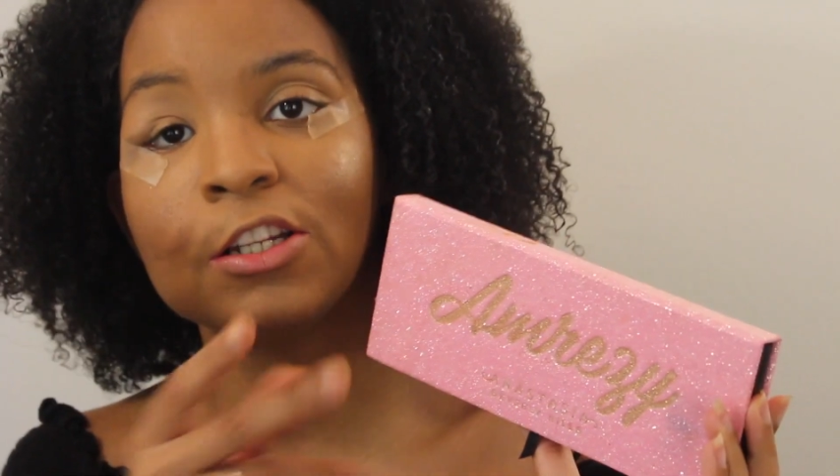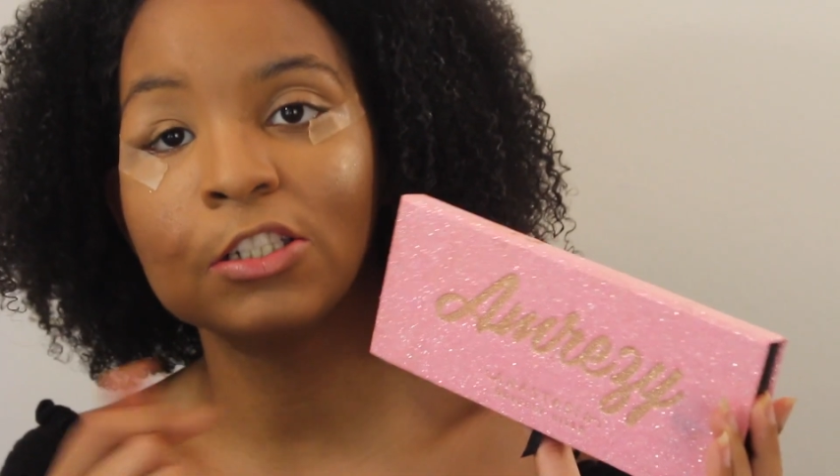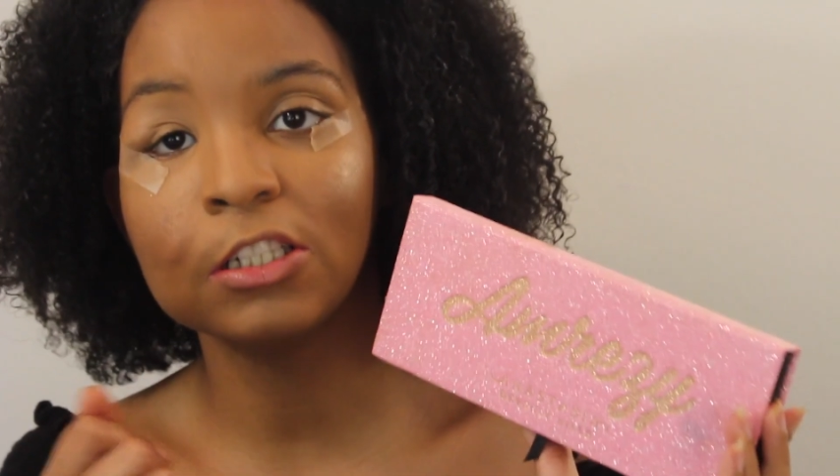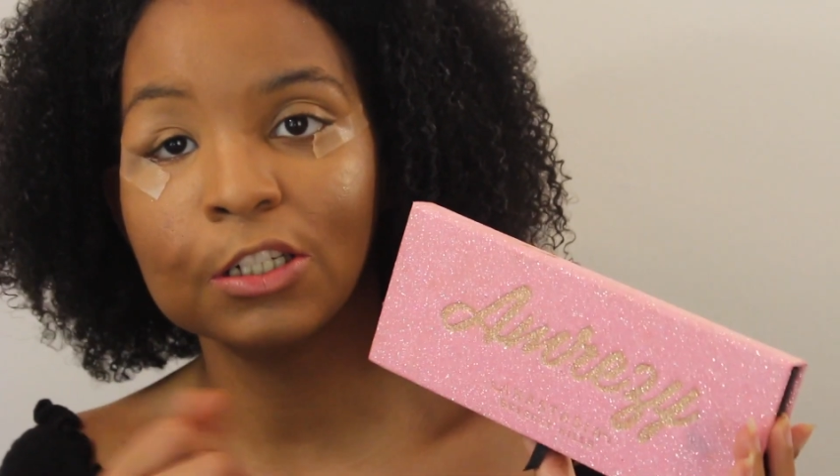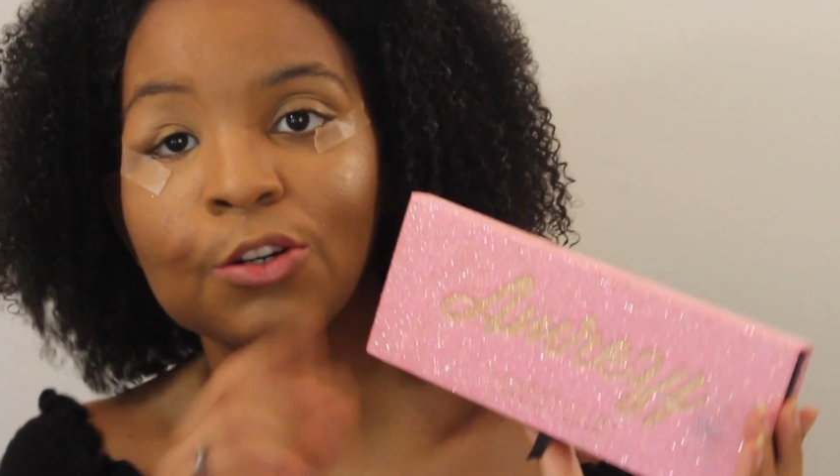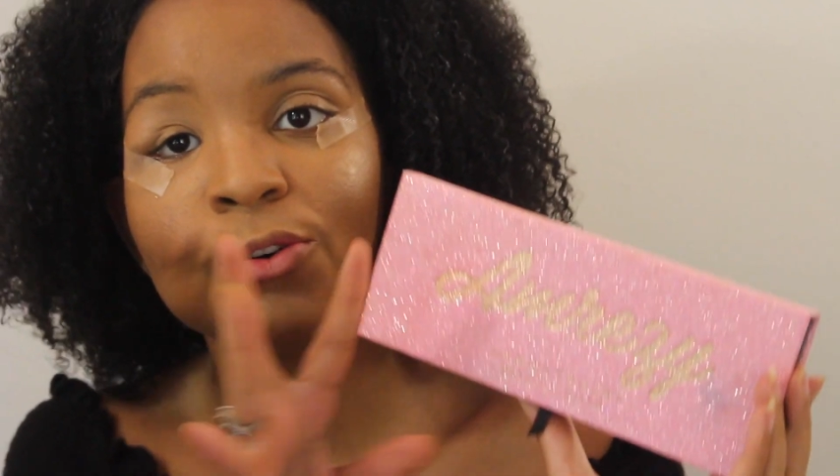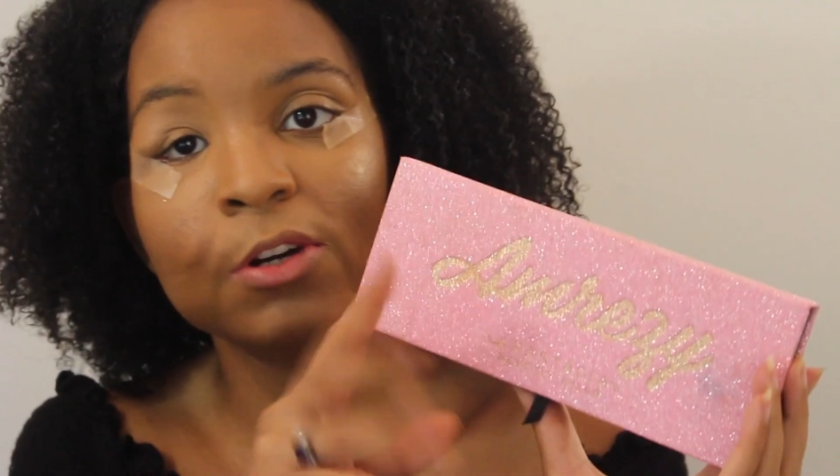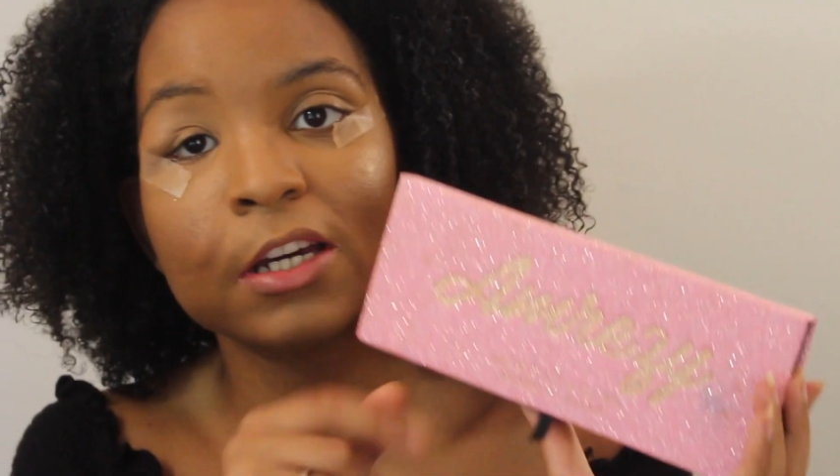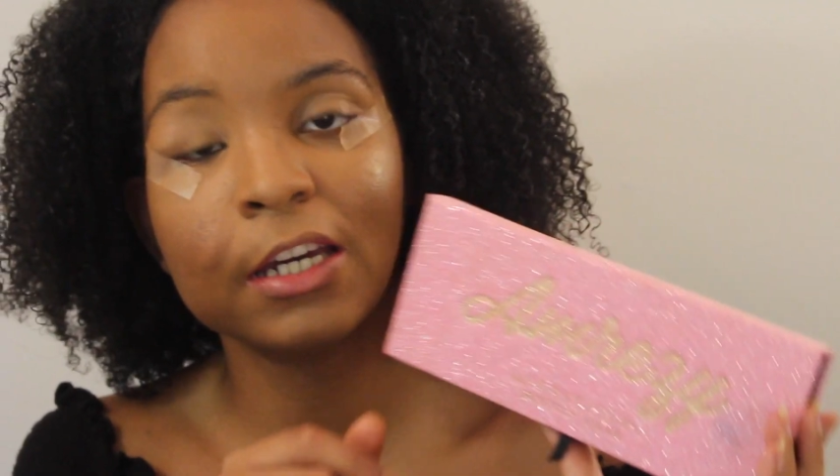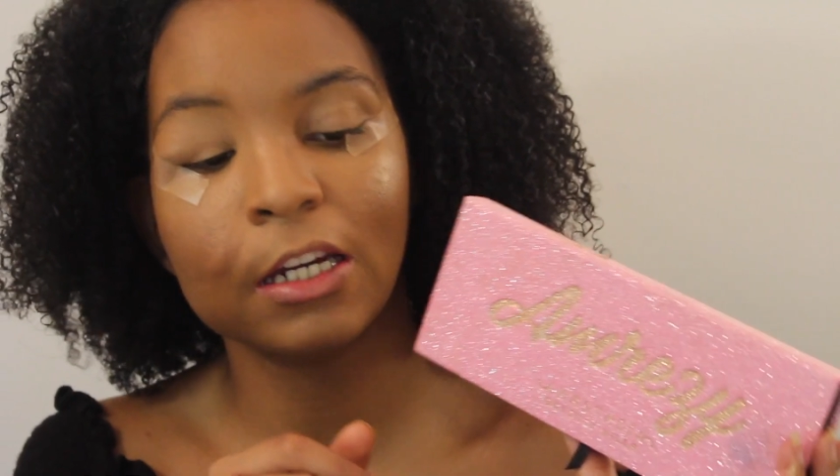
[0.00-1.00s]
this look
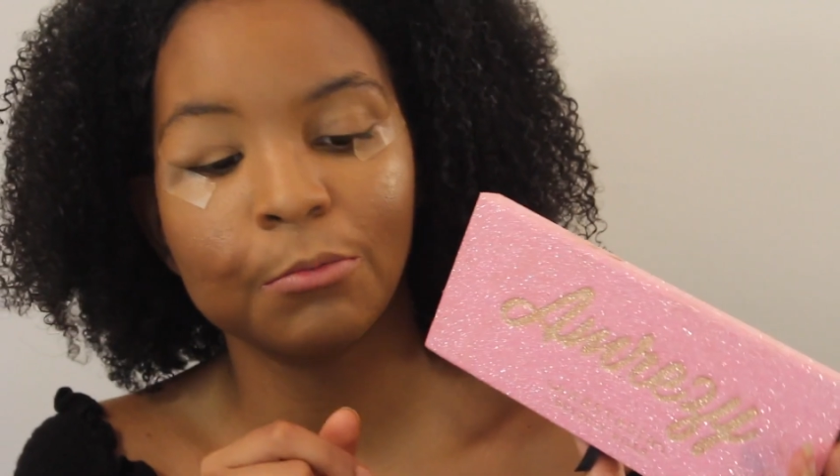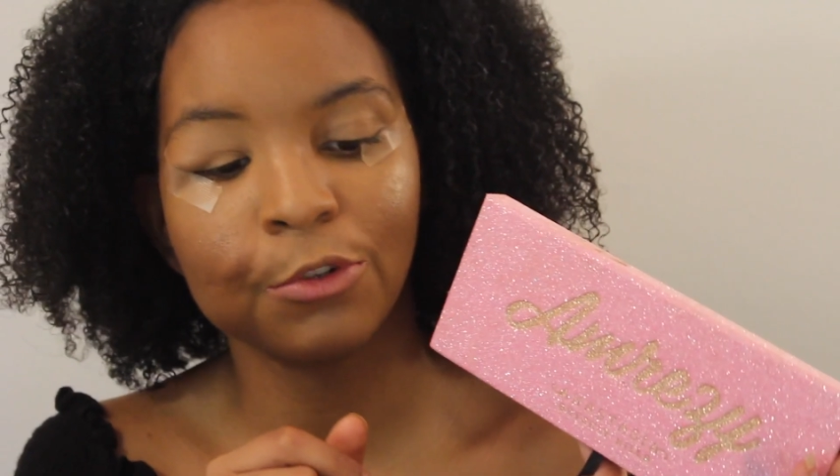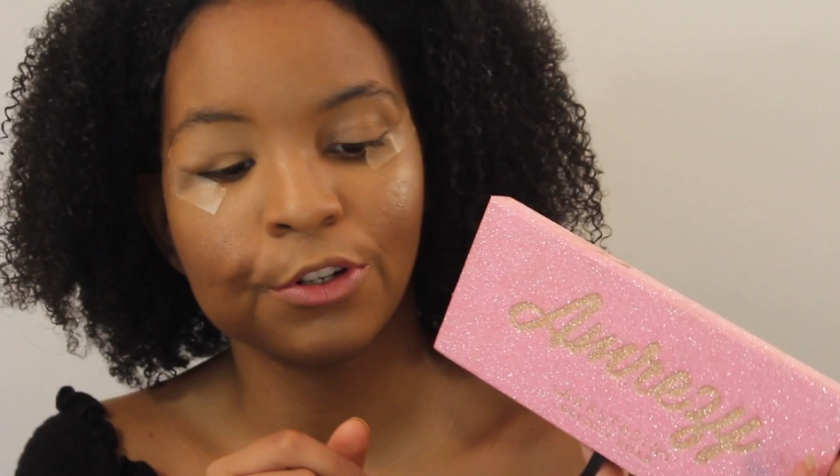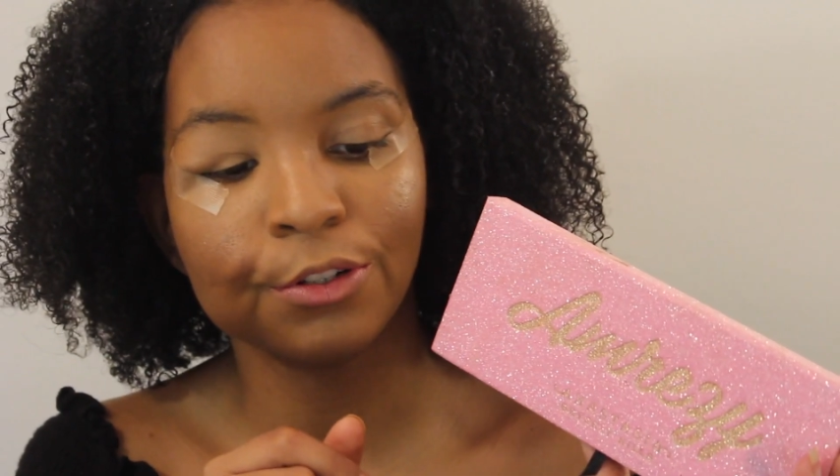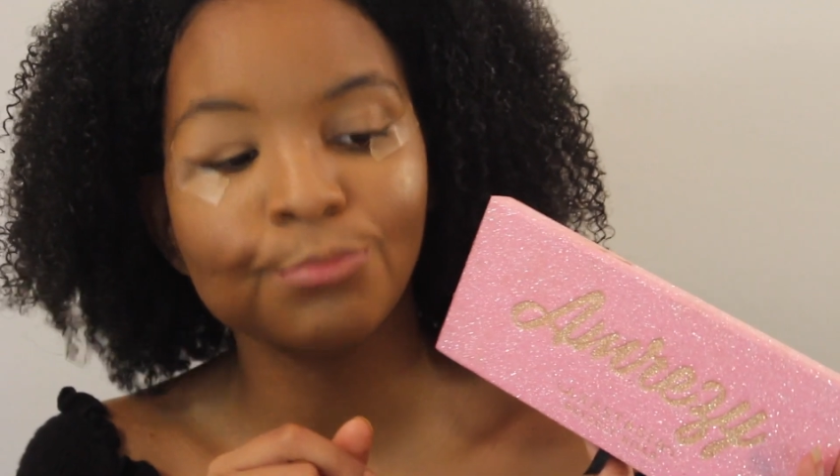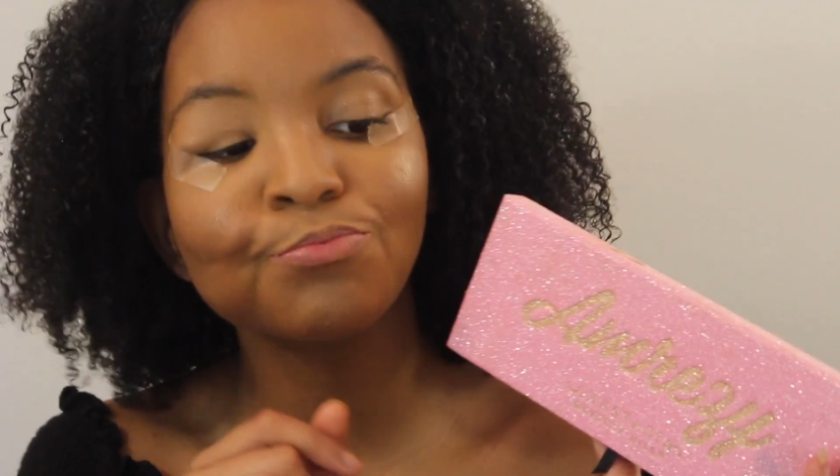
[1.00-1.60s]
on camera.